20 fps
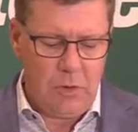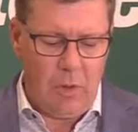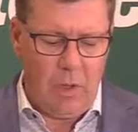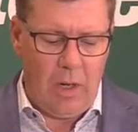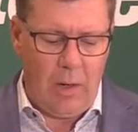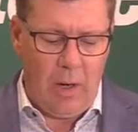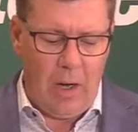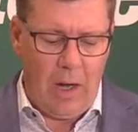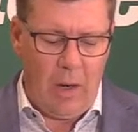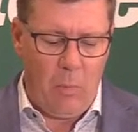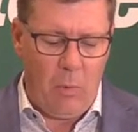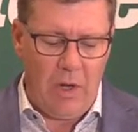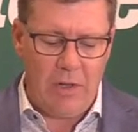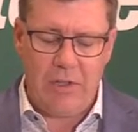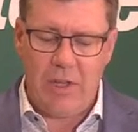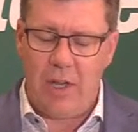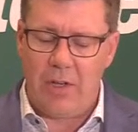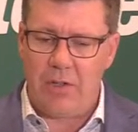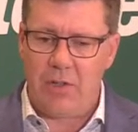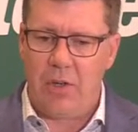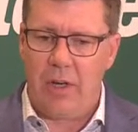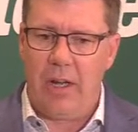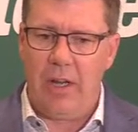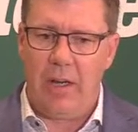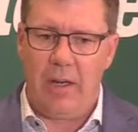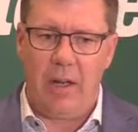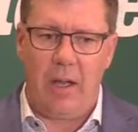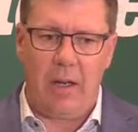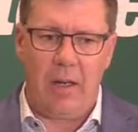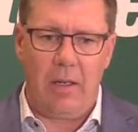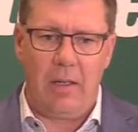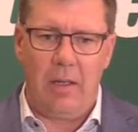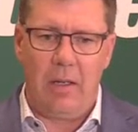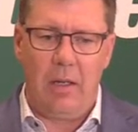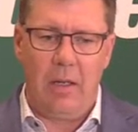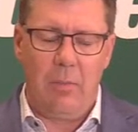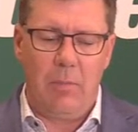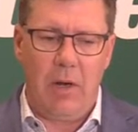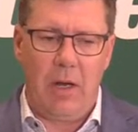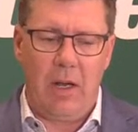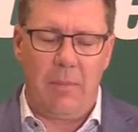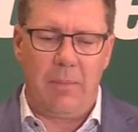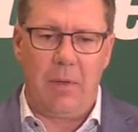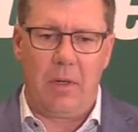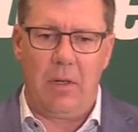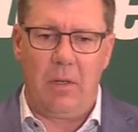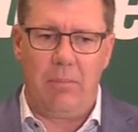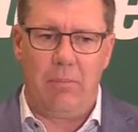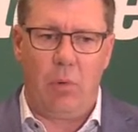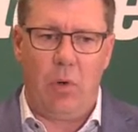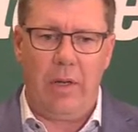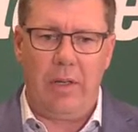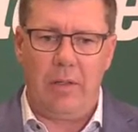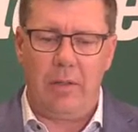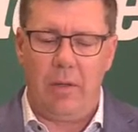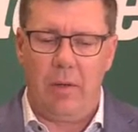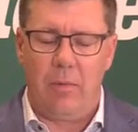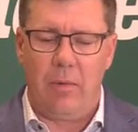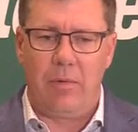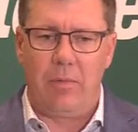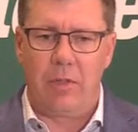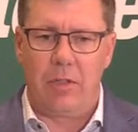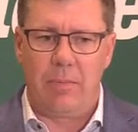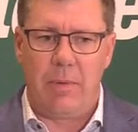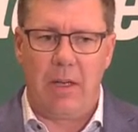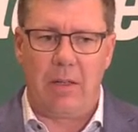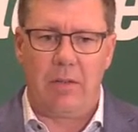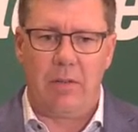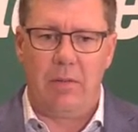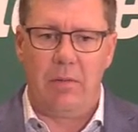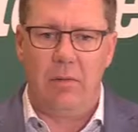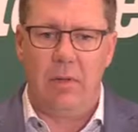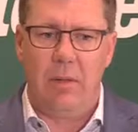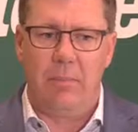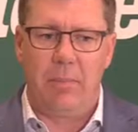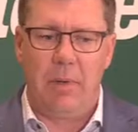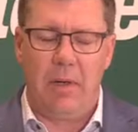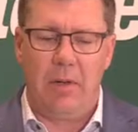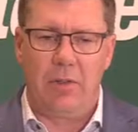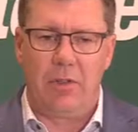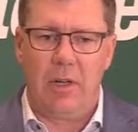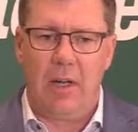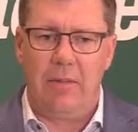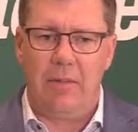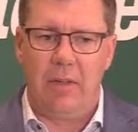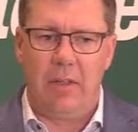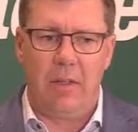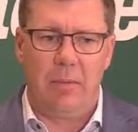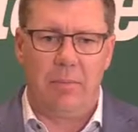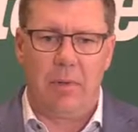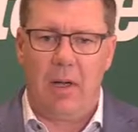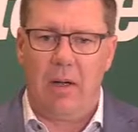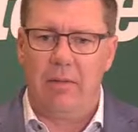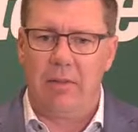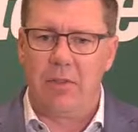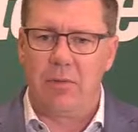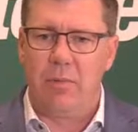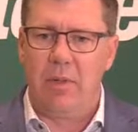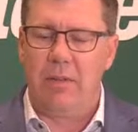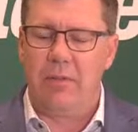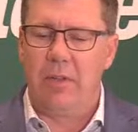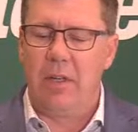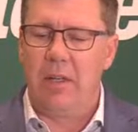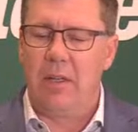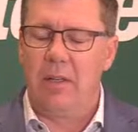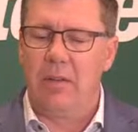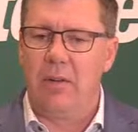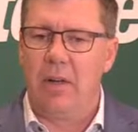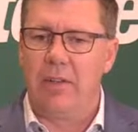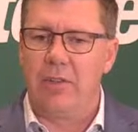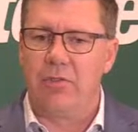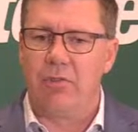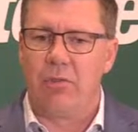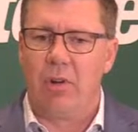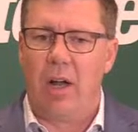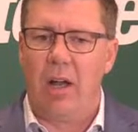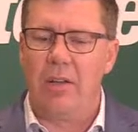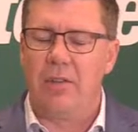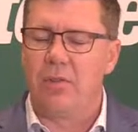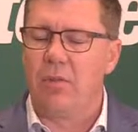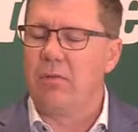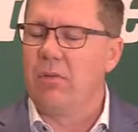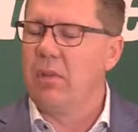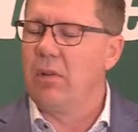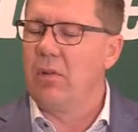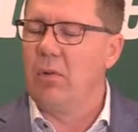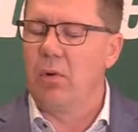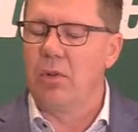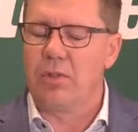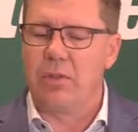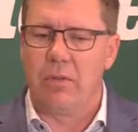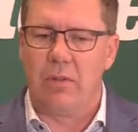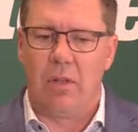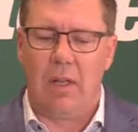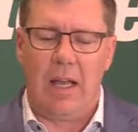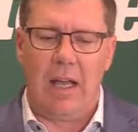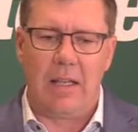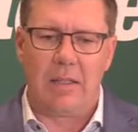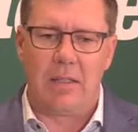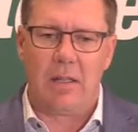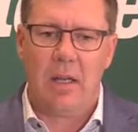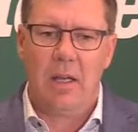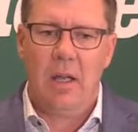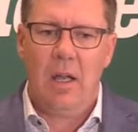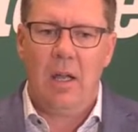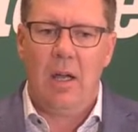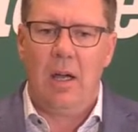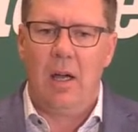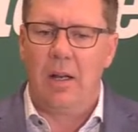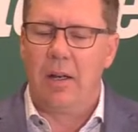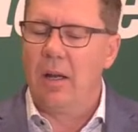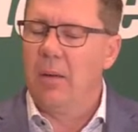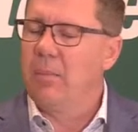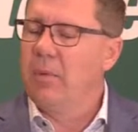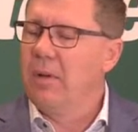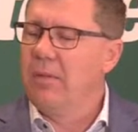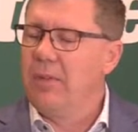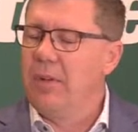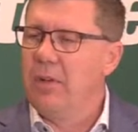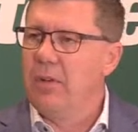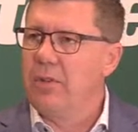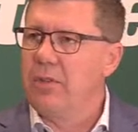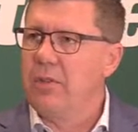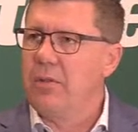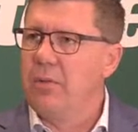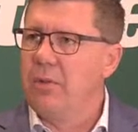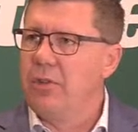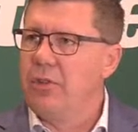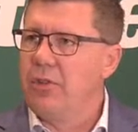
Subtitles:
So I was yesterday, and you bring up a good point with respect to impaired driving in the province. We have taken great strides over the course of the last number of years to